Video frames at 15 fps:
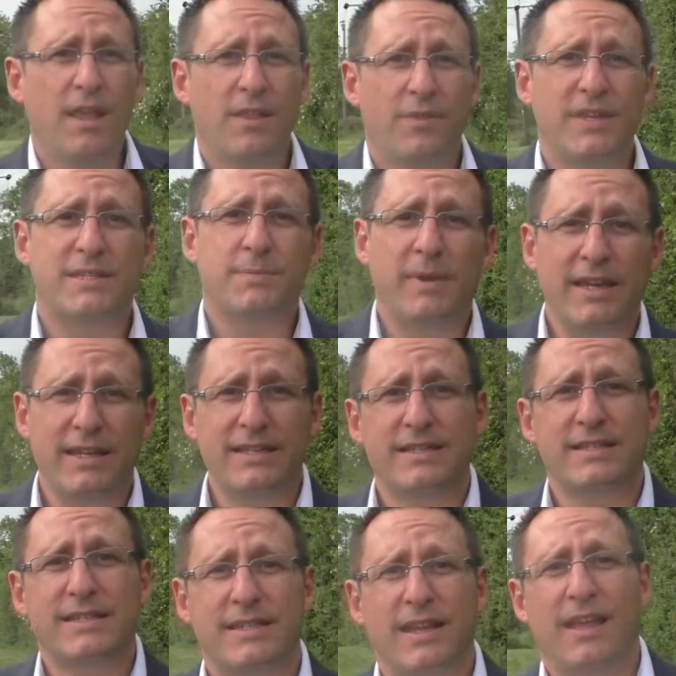This
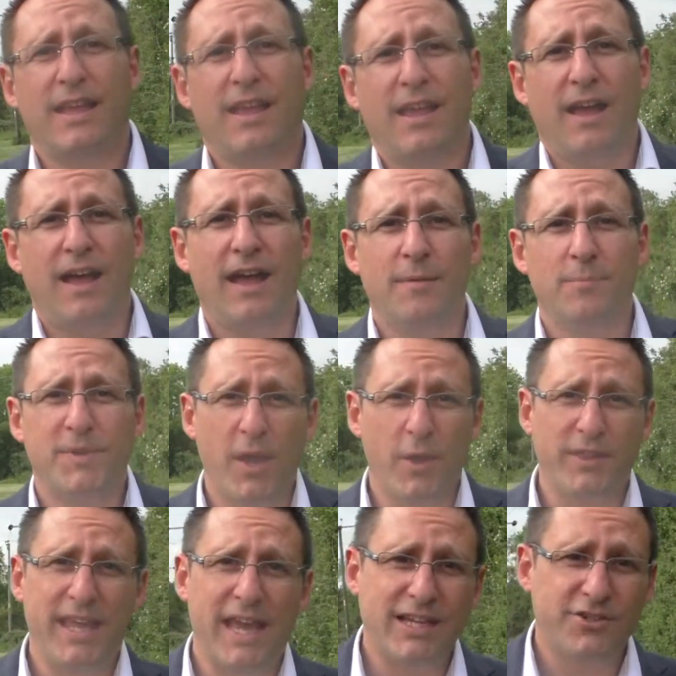means
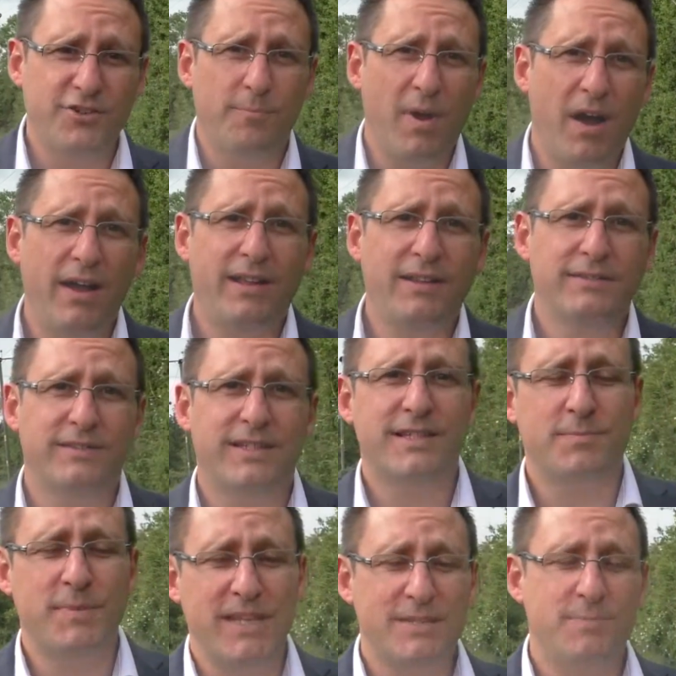going the extra mile.
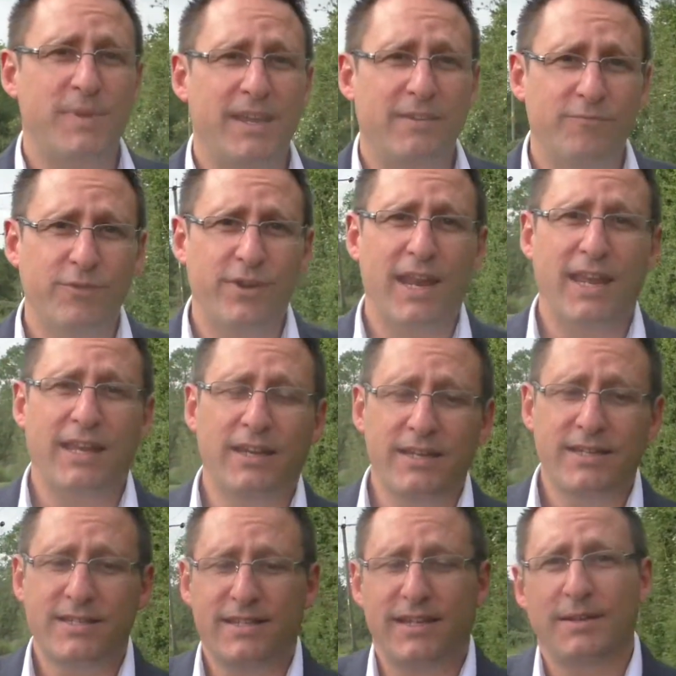This means being
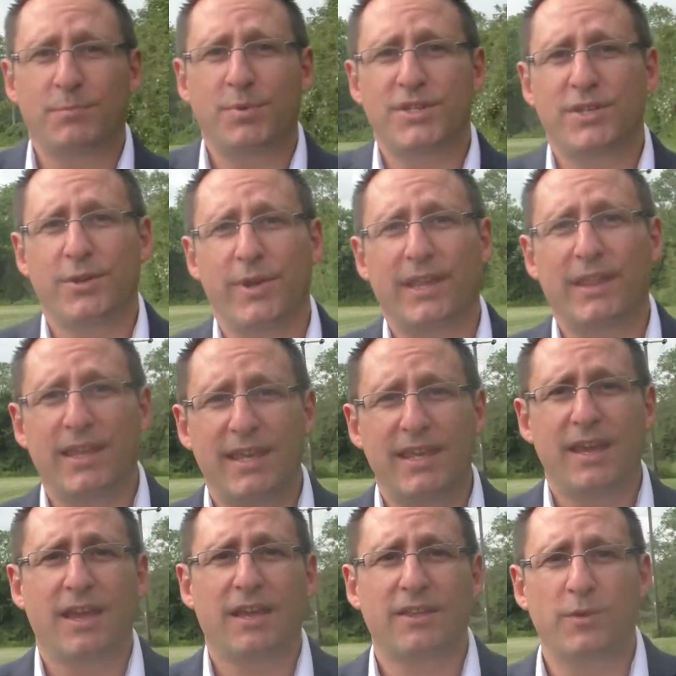relentless in pursuing
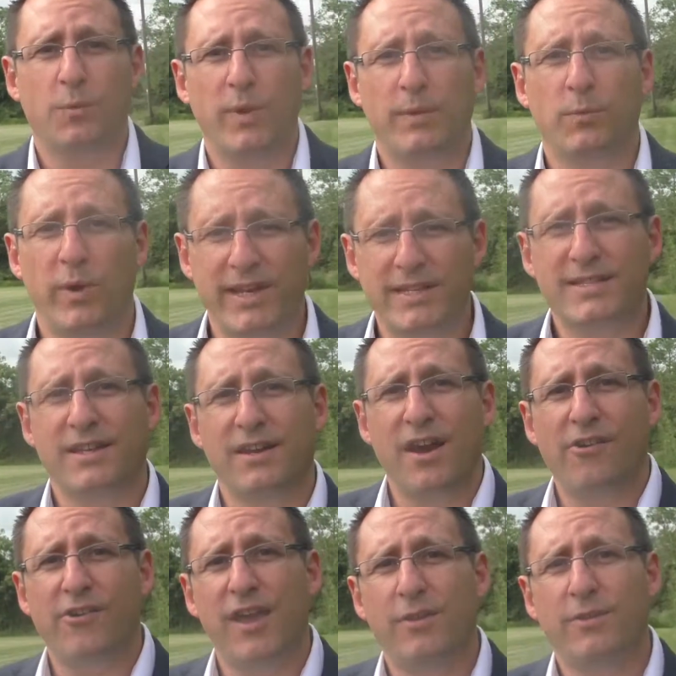the win-win
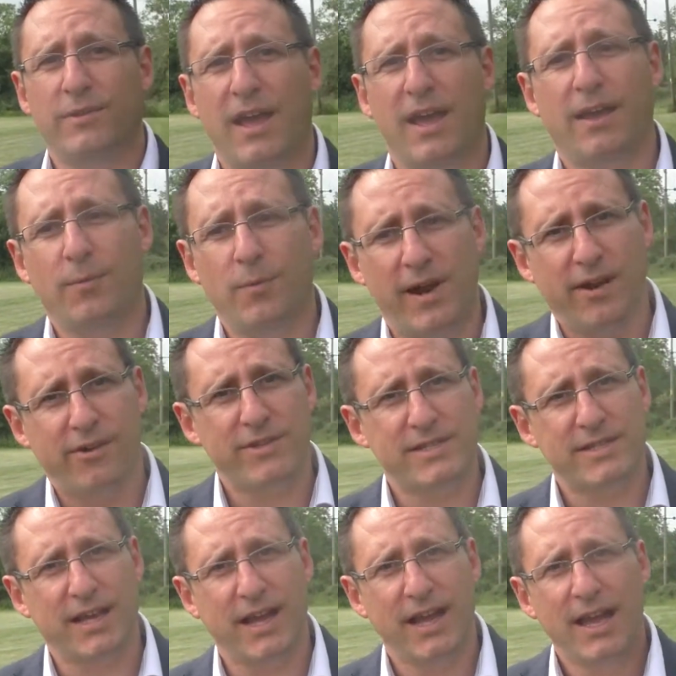scenario,
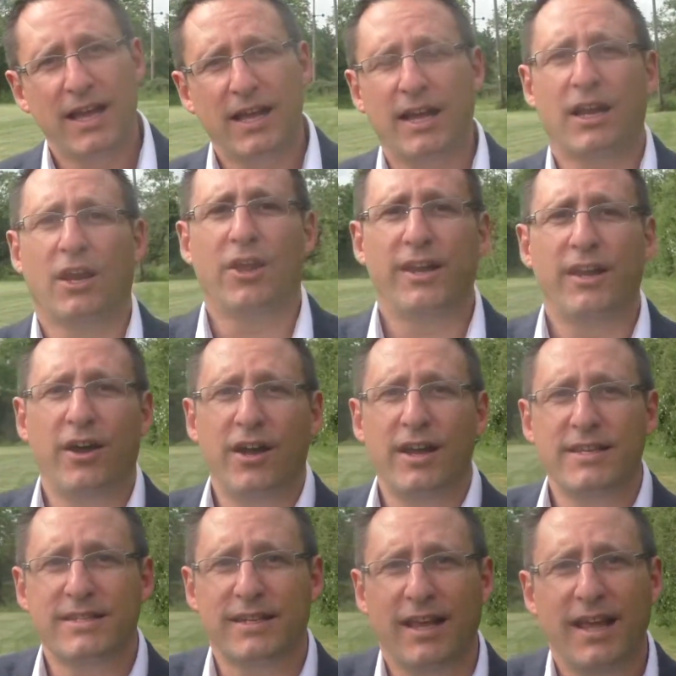whereas a client
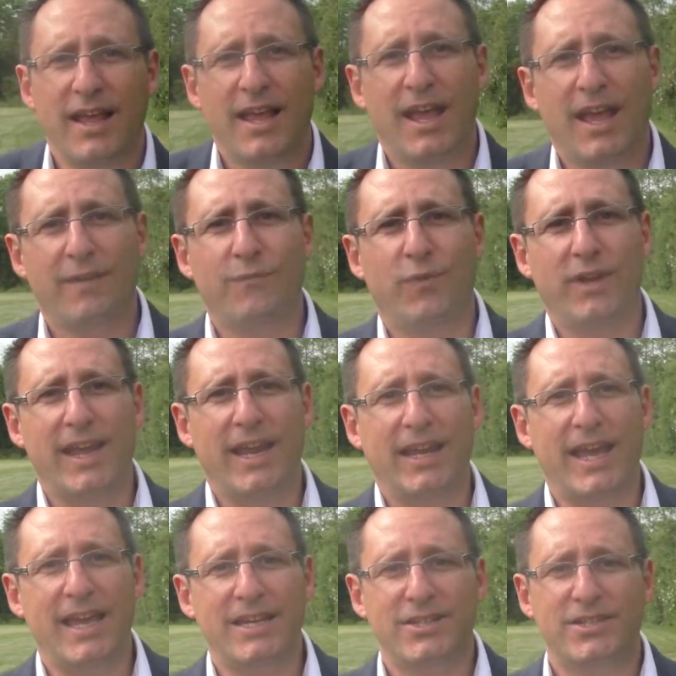hires a fully
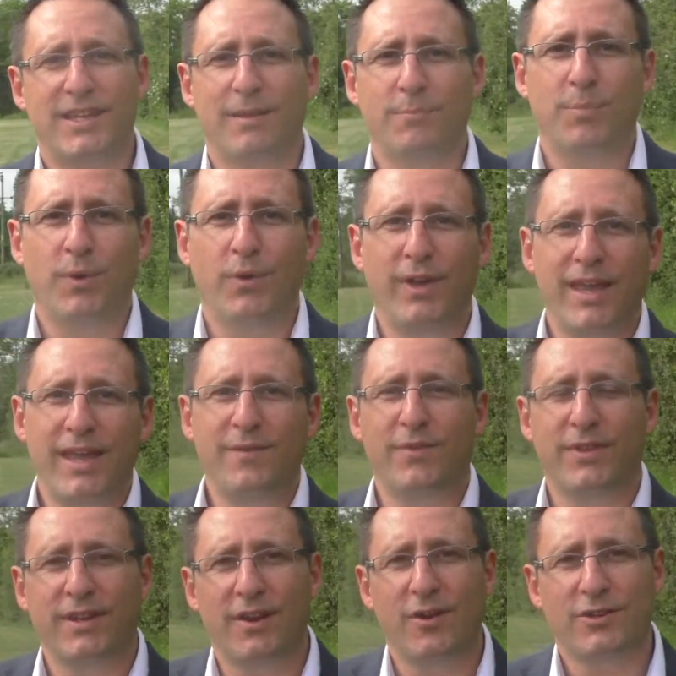engaged employee
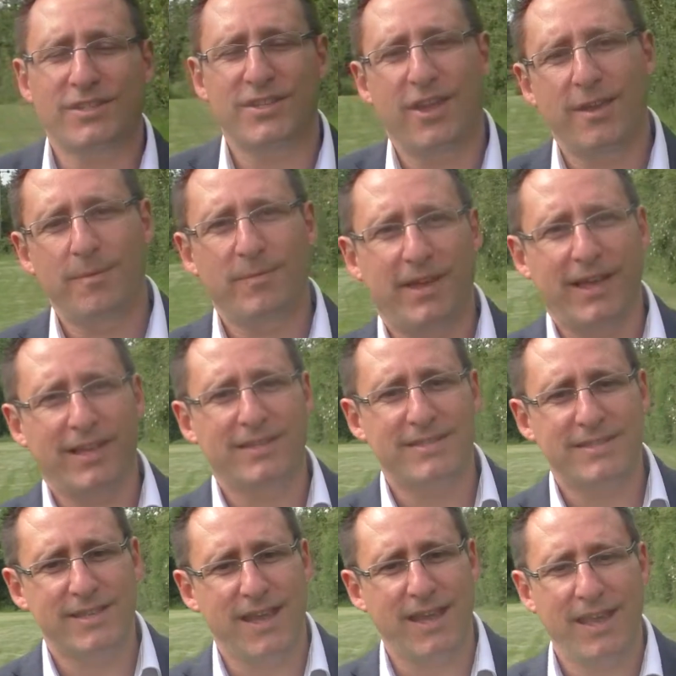for the long term and
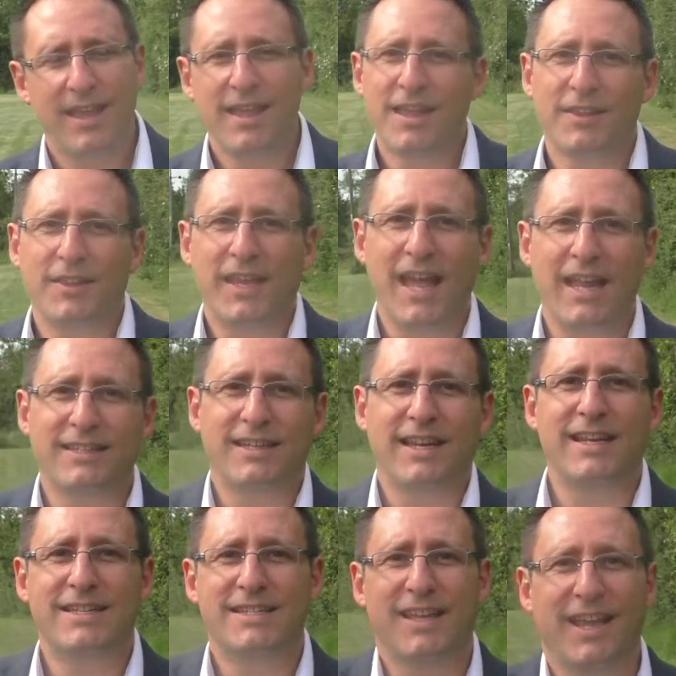the
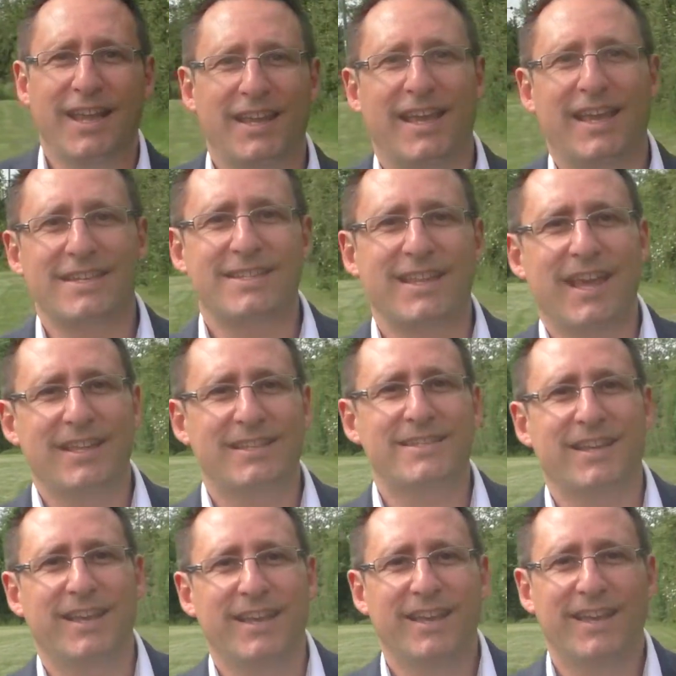candidate gets
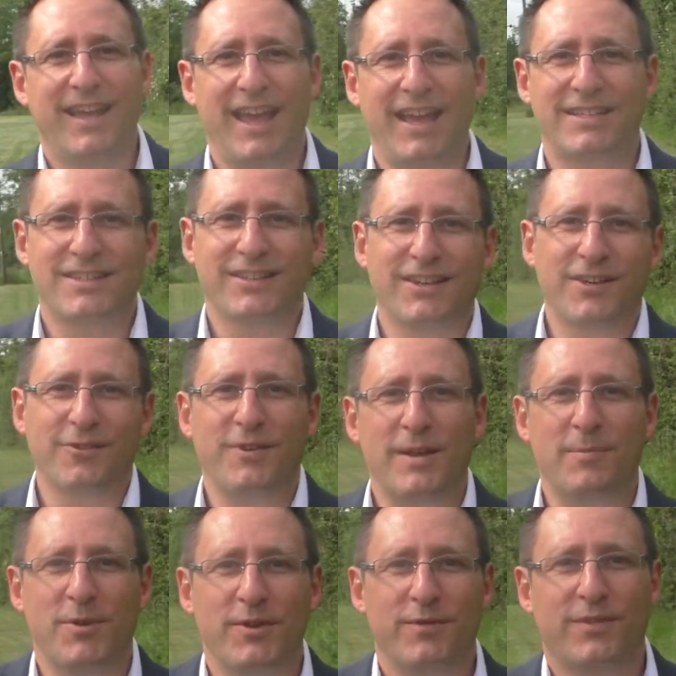that excellent
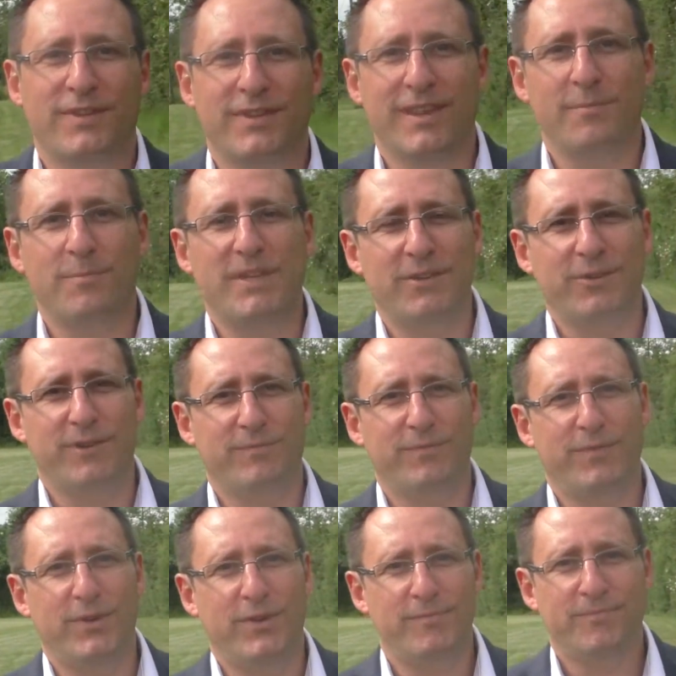career move that they've been looking
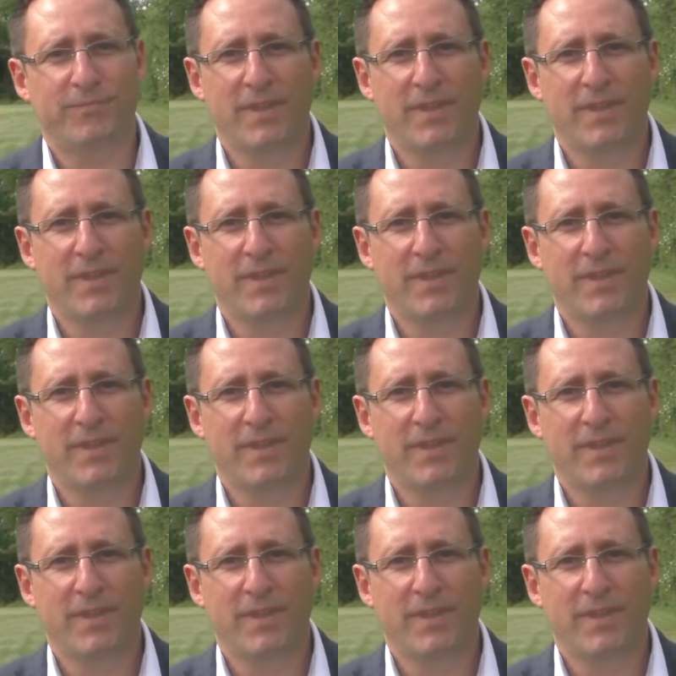for.